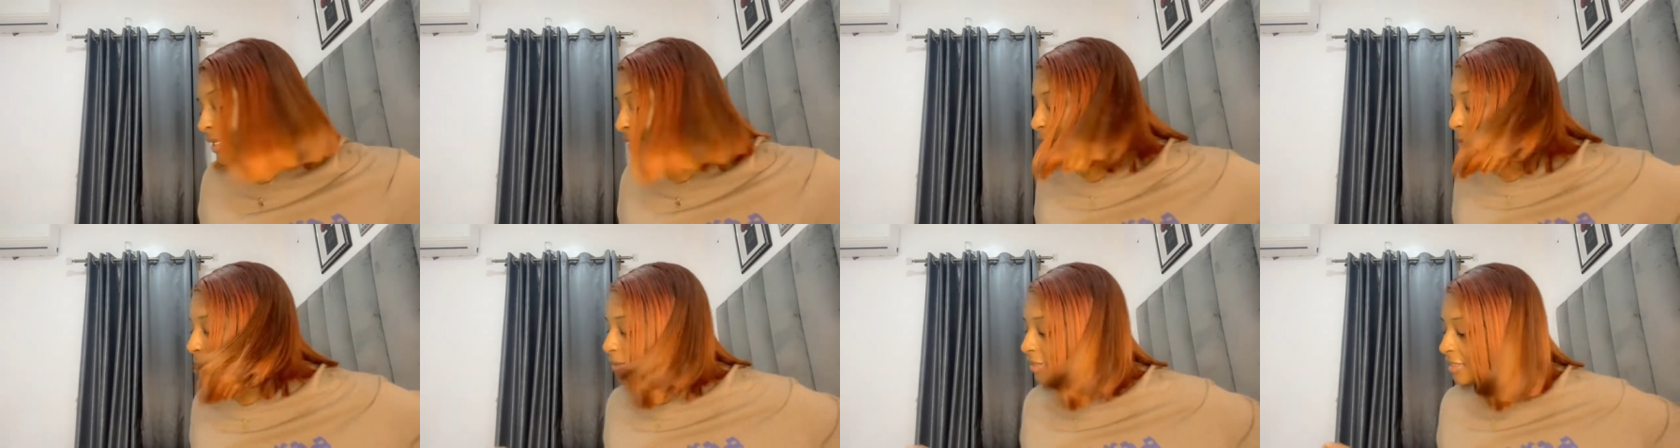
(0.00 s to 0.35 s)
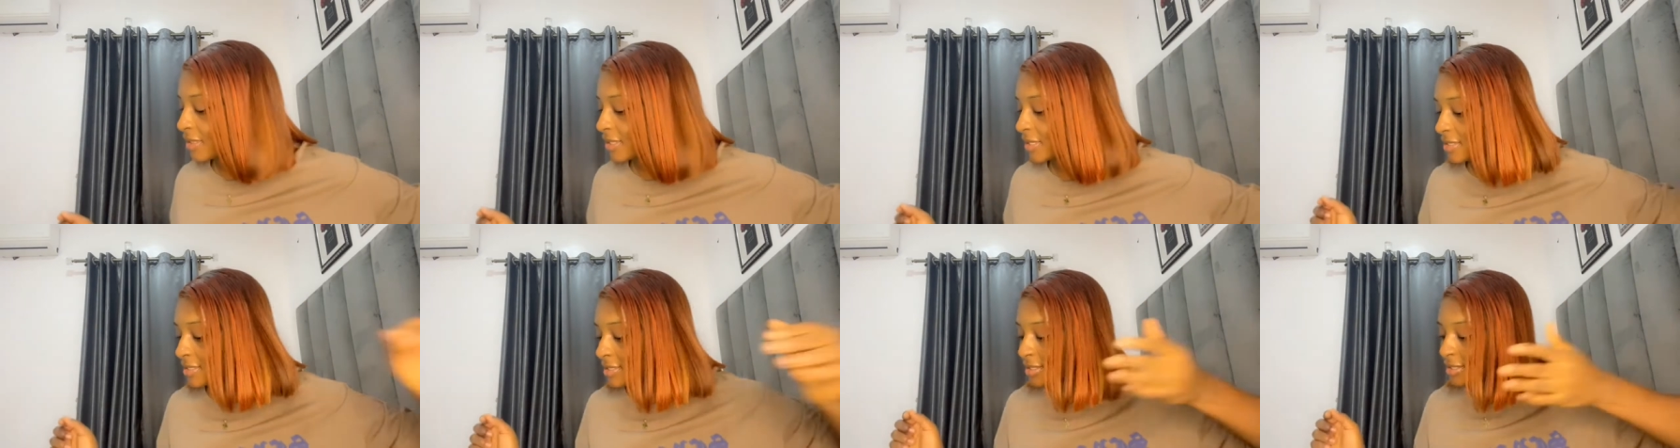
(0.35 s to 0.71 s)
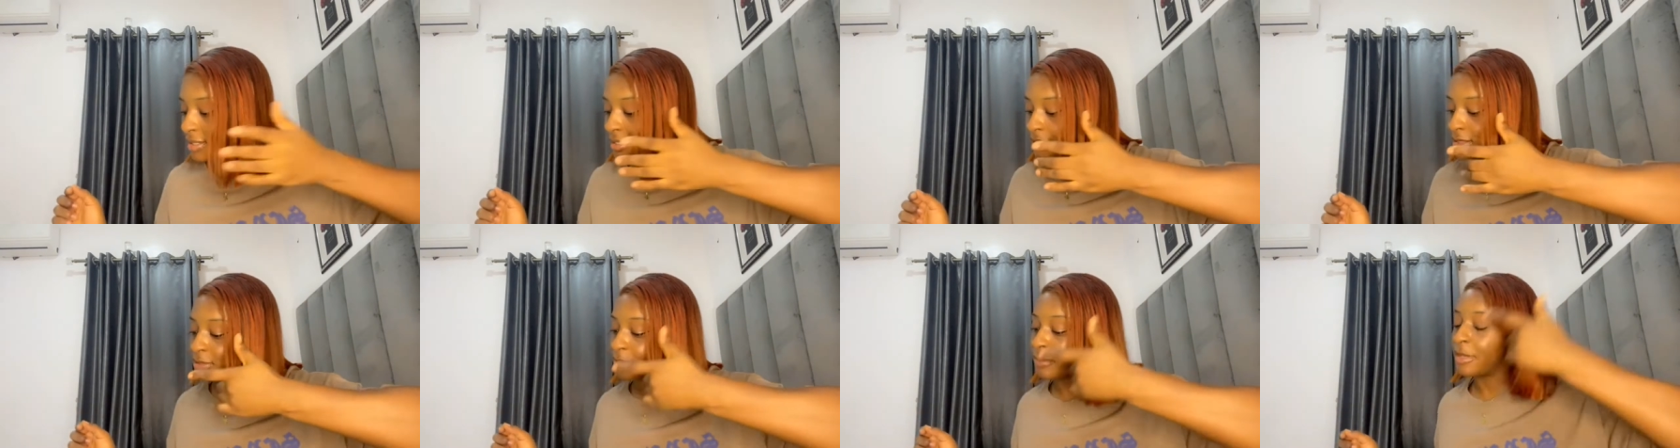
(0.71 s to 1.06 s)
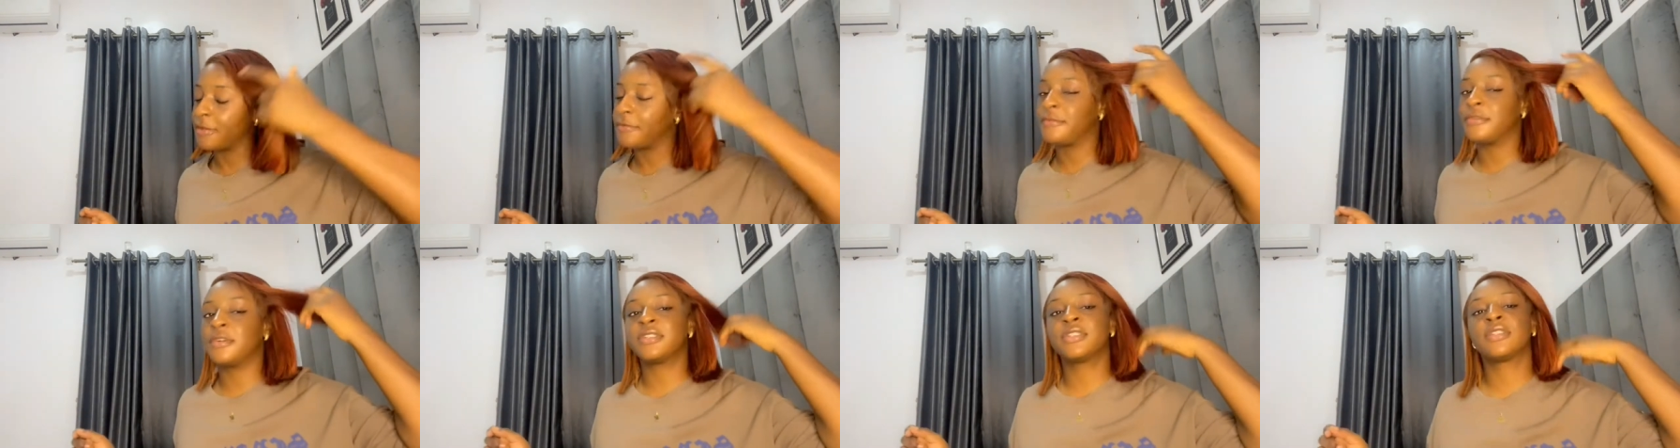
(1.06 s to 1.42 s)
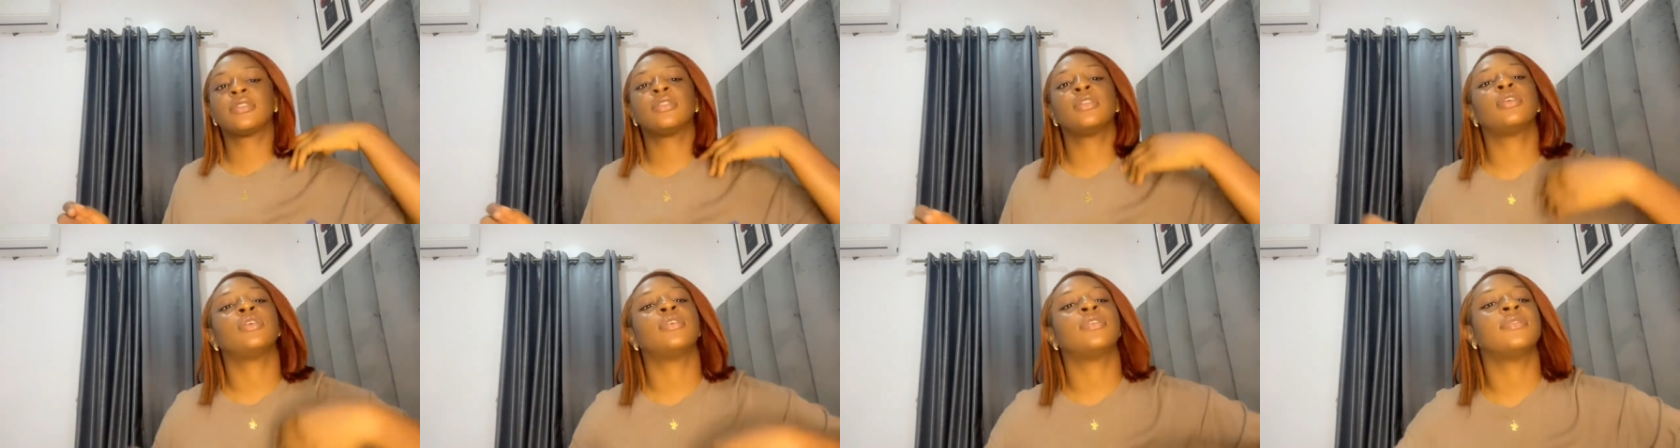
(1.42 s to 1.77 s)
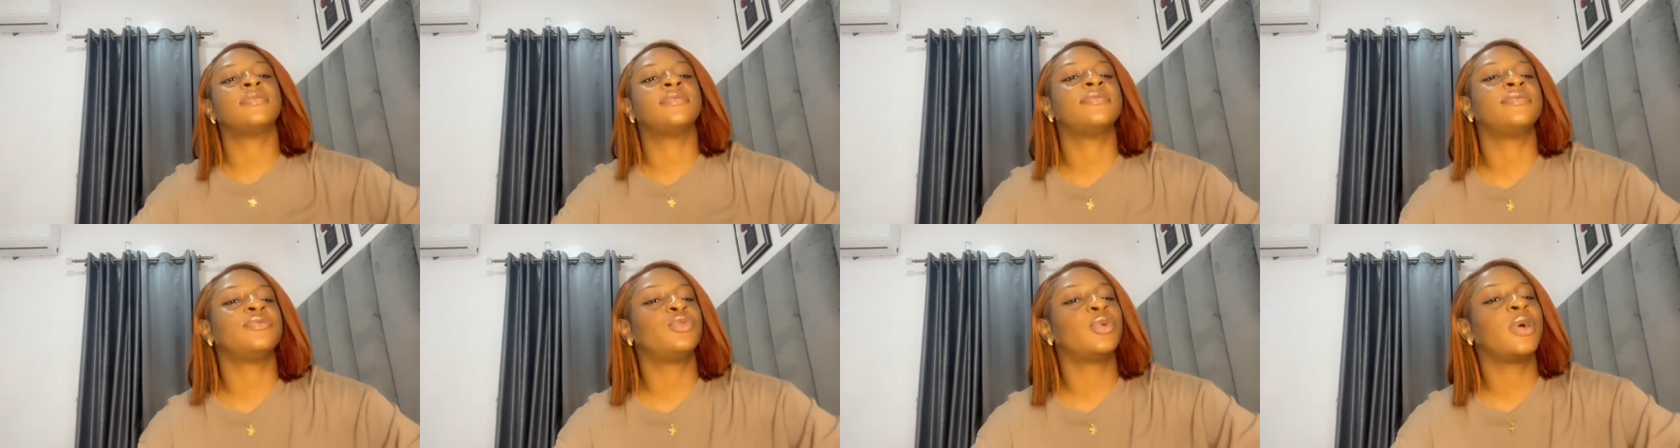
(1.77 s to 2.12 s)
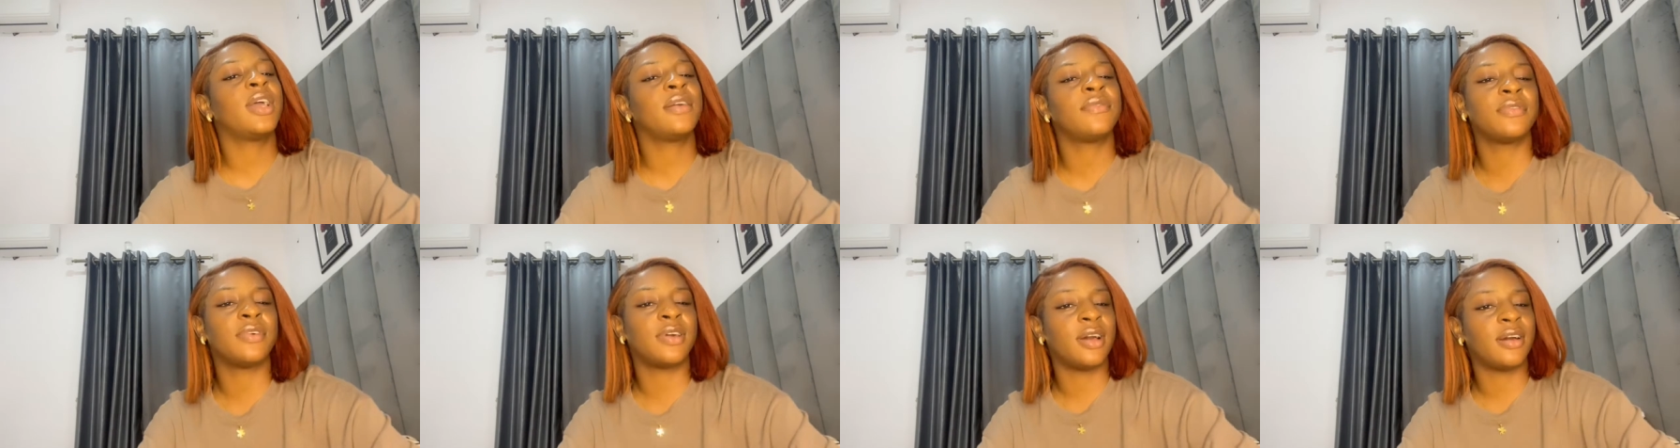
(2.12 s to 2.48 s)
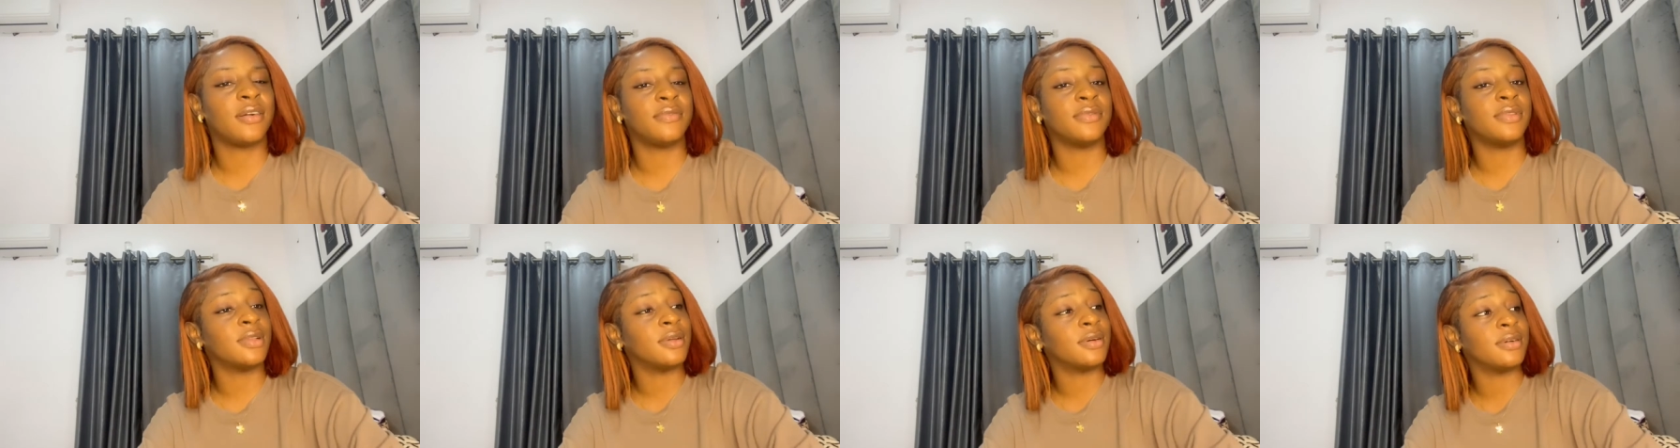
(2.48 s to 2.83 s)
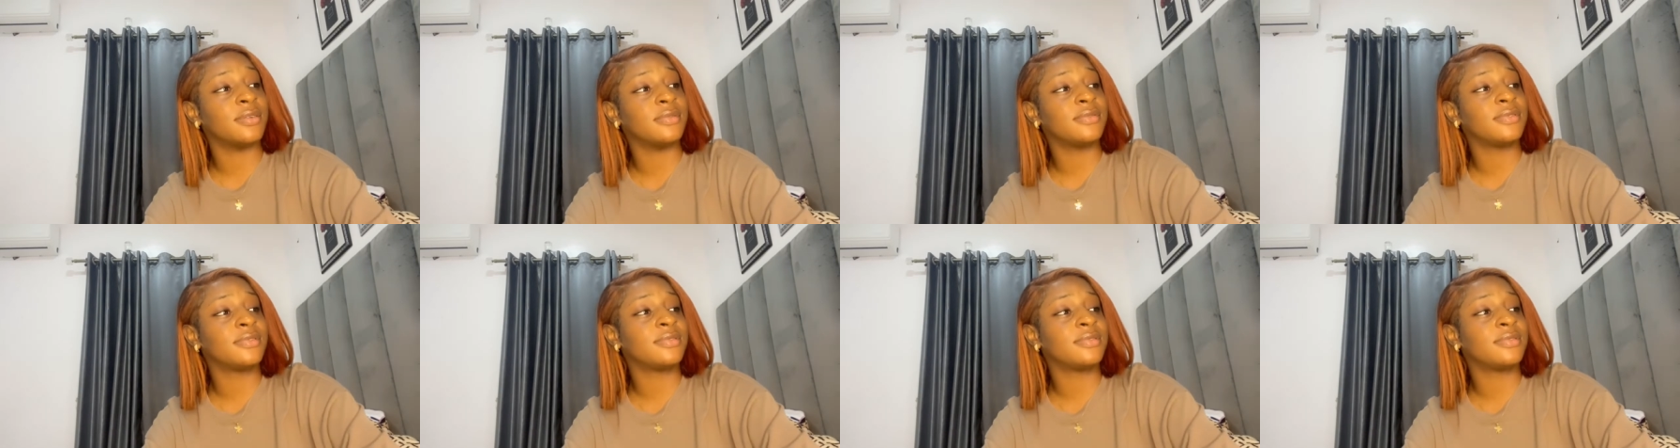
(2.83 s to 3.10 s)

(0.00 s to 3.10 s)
Number 13 is my first love. Do I even have love?